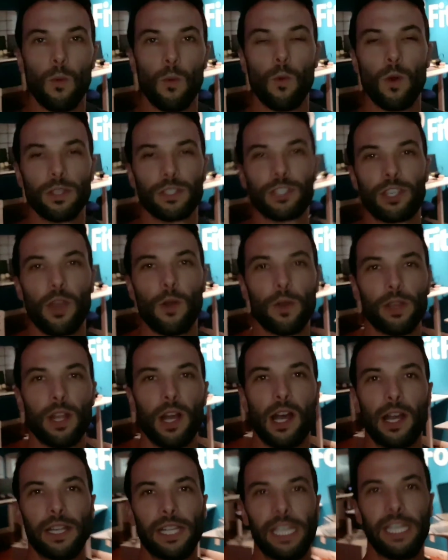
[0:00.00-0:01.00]
What's going
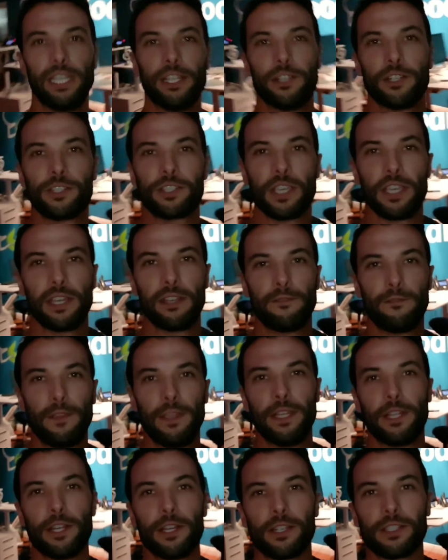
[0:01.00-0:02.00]
on, eaters and
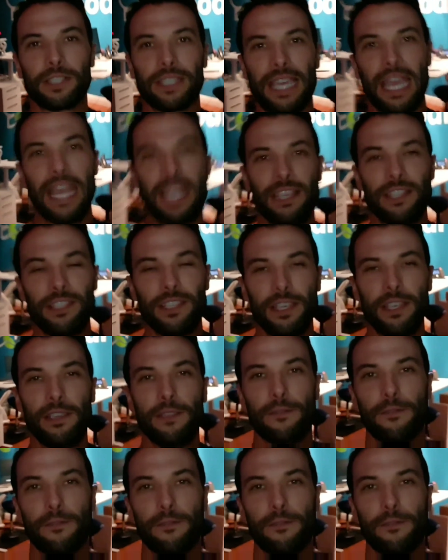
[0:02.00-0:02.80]
feeders? Casey